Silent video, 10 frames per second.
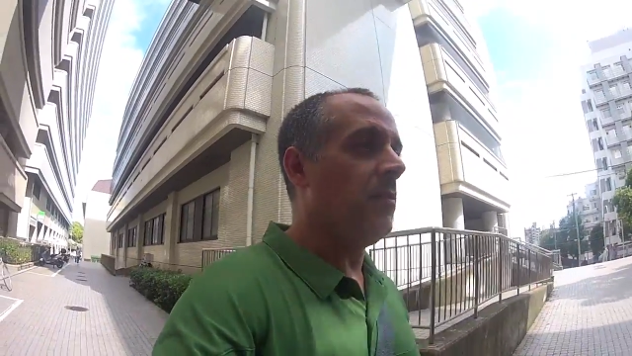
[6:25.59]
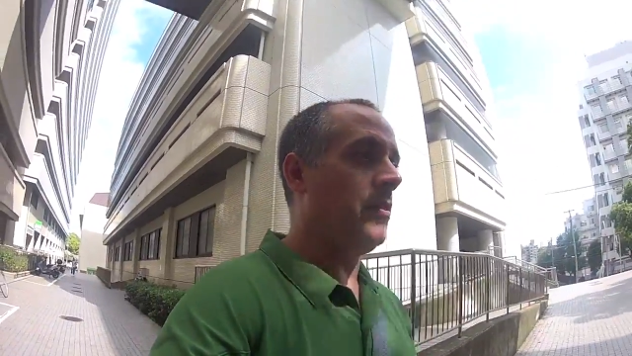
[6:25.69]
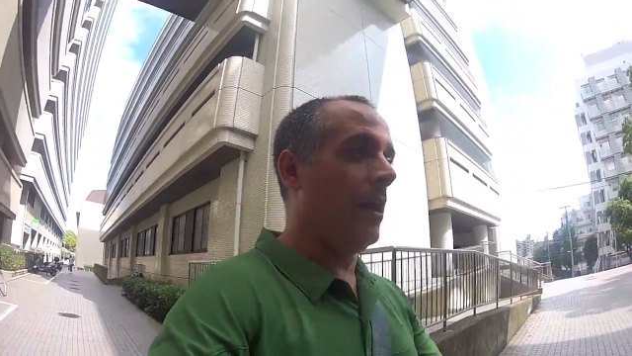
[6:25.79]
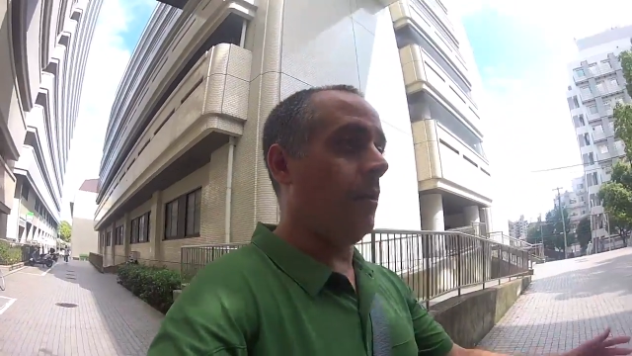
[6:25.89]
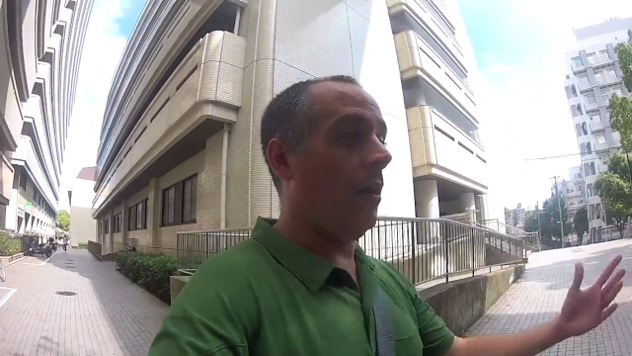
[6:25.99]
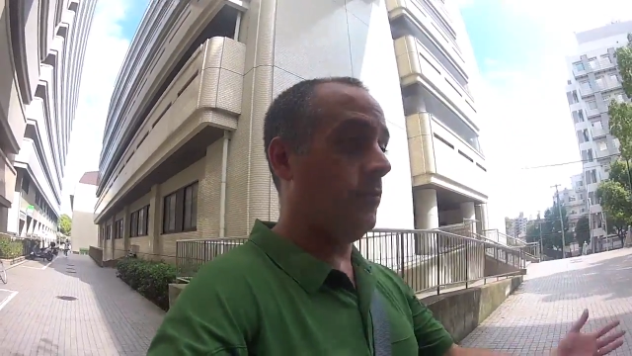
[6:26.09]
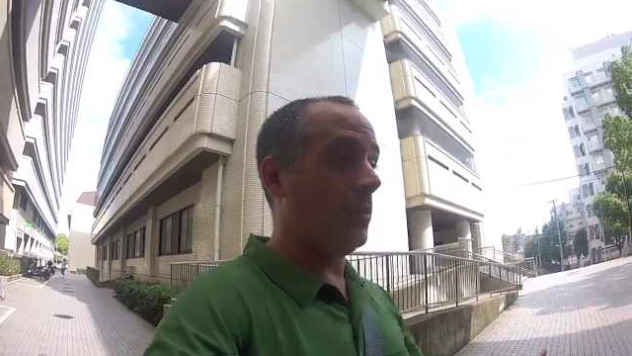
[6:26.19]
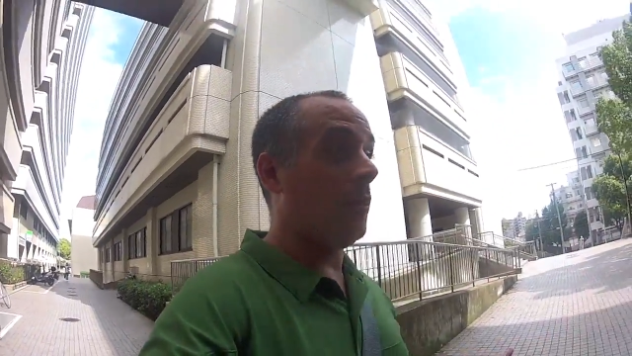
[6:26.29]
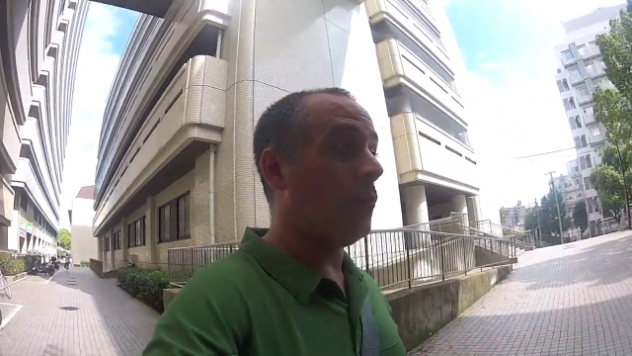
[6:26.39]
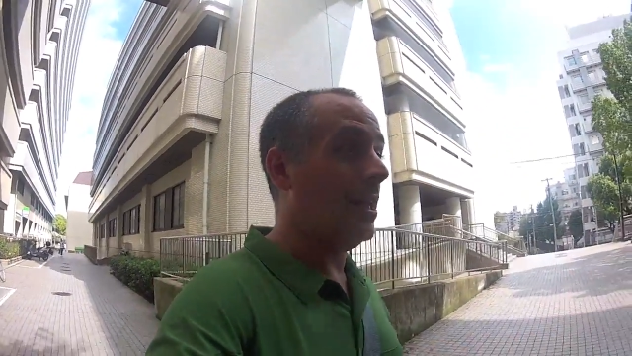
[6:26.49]
that
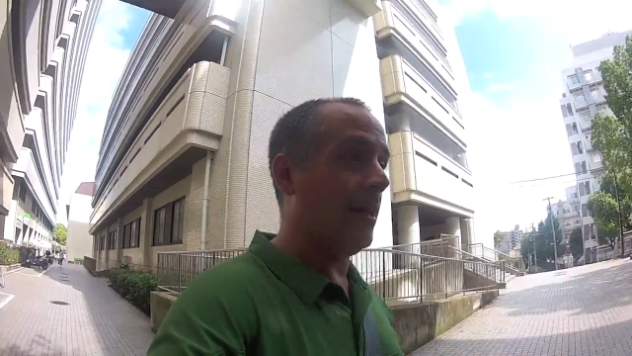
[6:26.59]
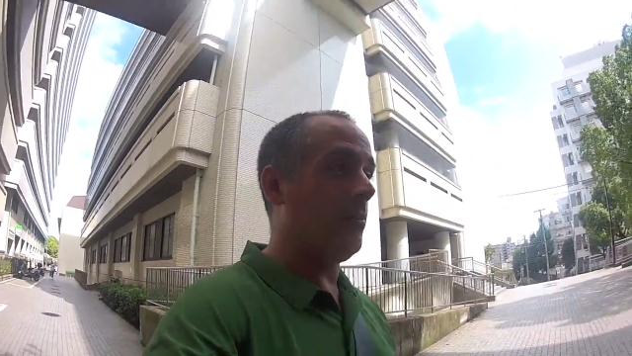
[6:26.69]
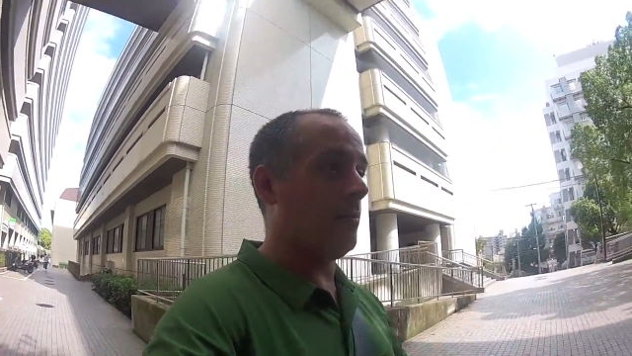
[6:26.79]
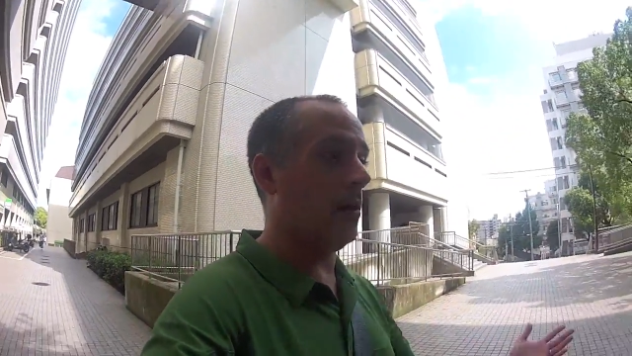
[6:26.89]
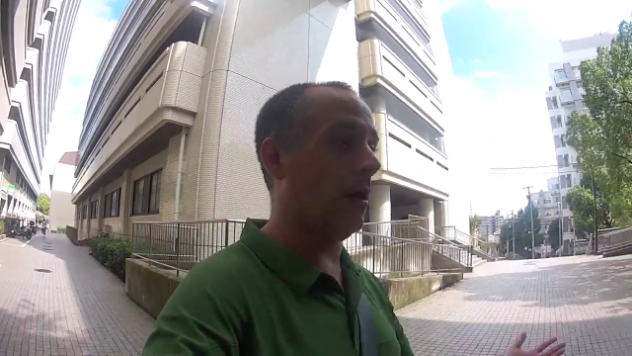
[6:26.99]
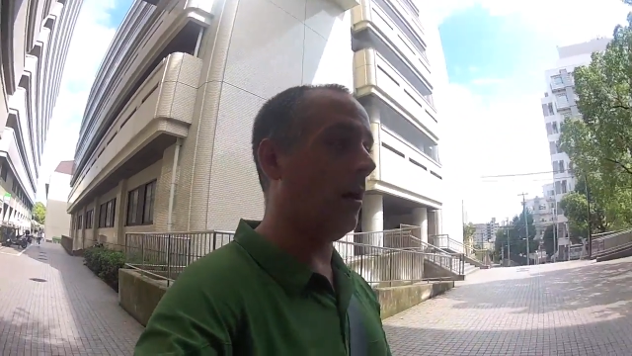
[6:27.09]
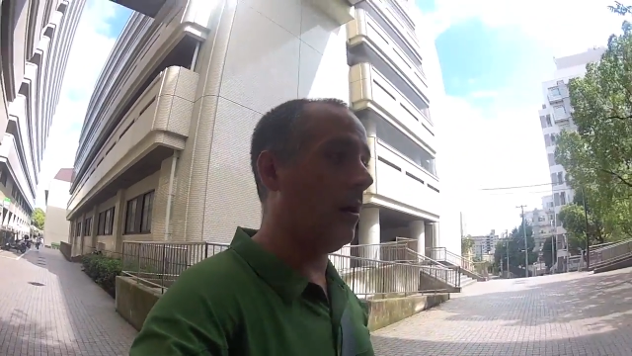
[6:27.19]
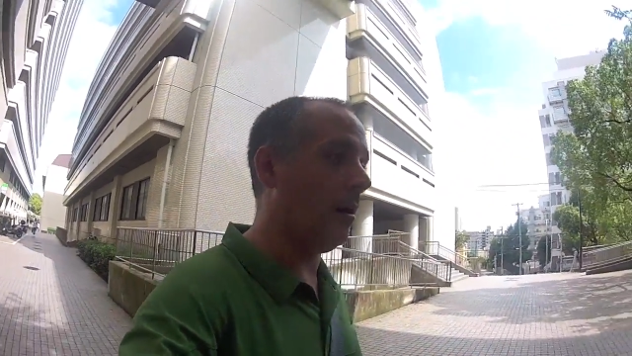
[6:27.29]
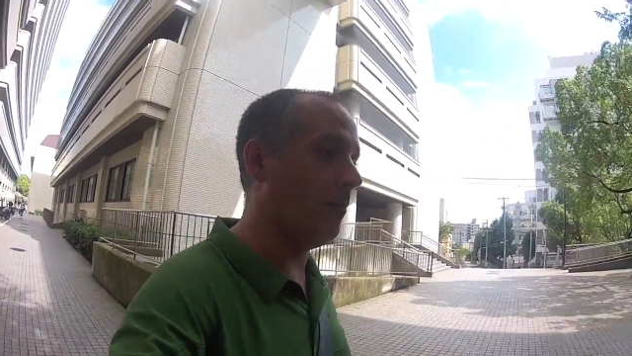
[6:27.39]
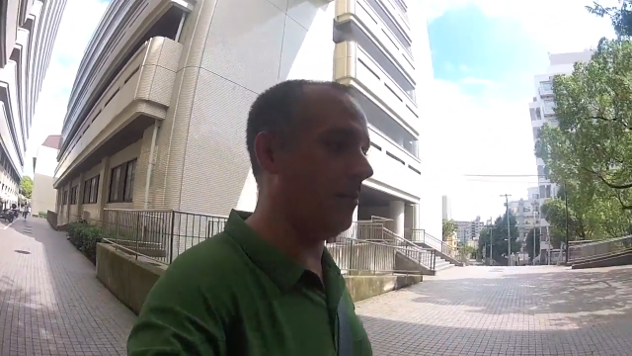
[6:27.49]
often on weekends
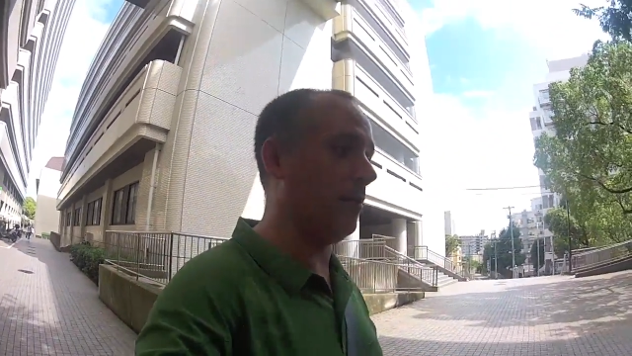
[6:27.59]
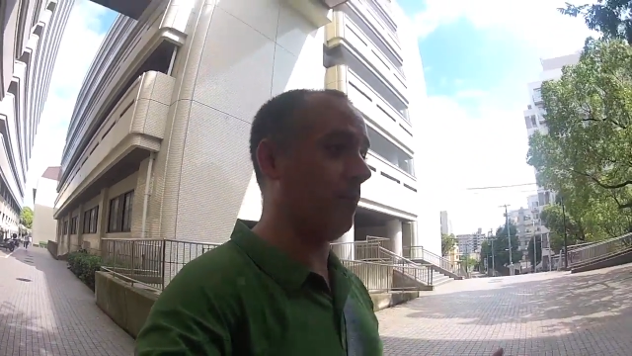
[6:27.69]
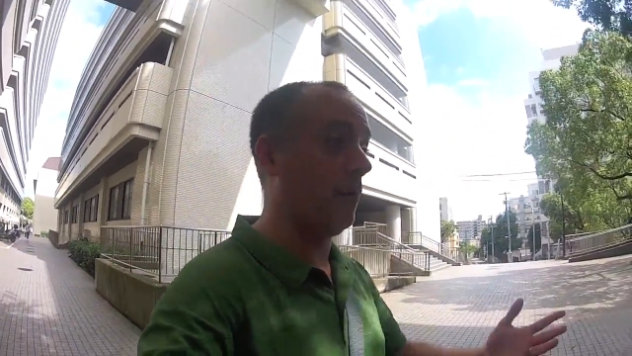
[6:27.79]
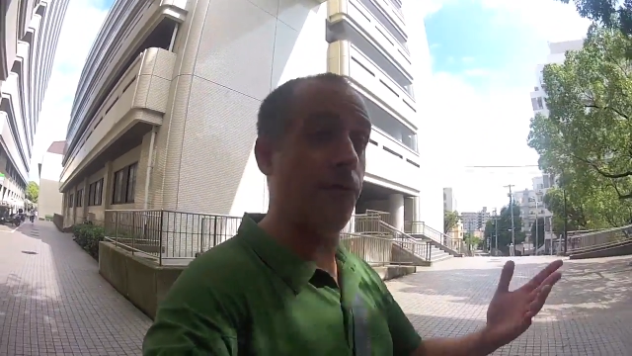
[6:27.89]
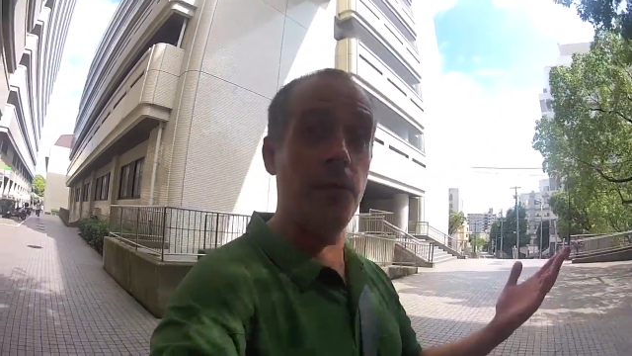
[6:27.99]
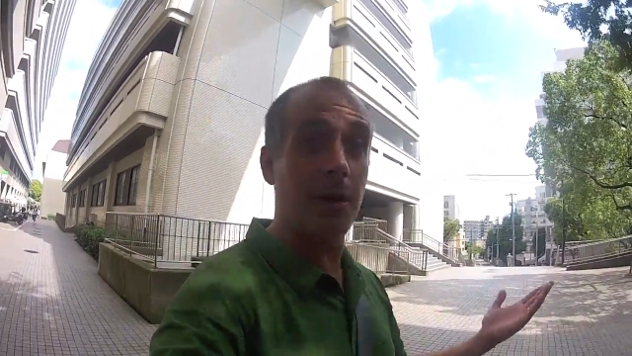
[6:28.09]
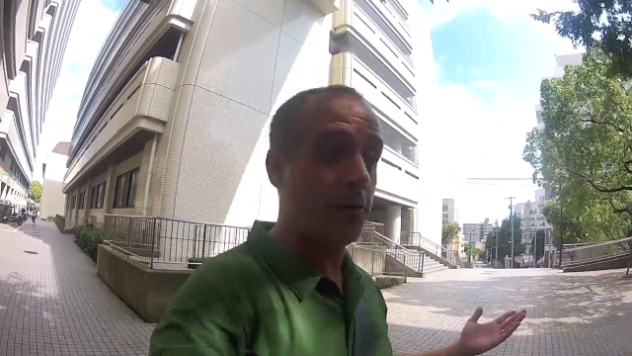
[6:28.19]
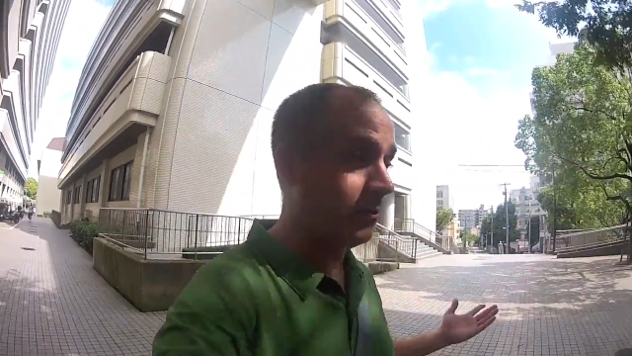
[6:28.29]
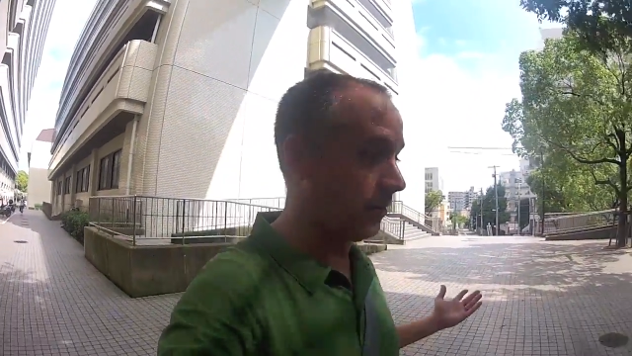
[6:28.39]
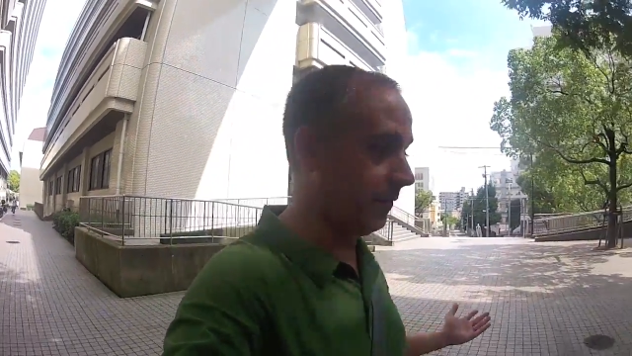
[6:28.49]
um, there's very few
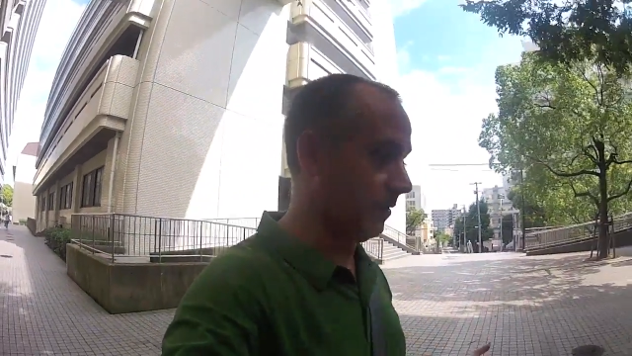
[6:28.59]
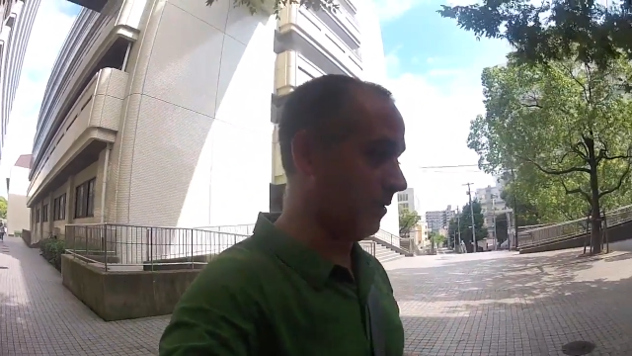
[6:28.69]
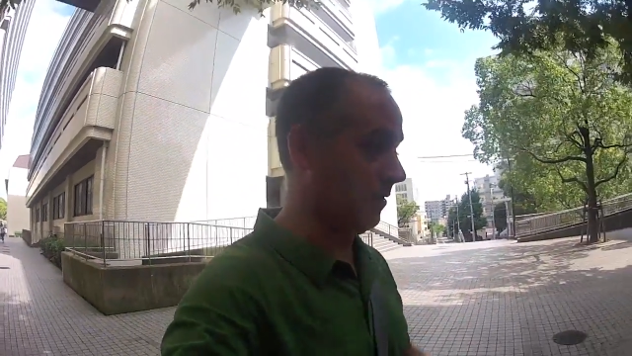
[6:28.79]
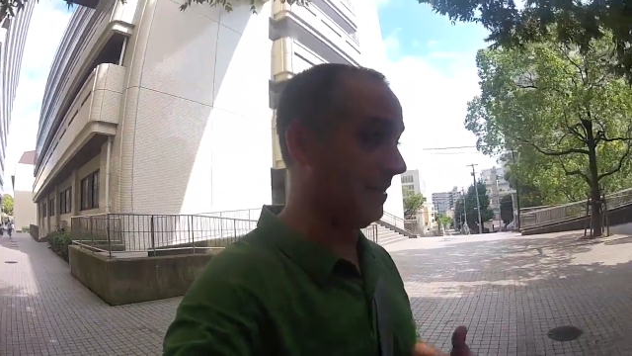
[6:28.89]
medical services.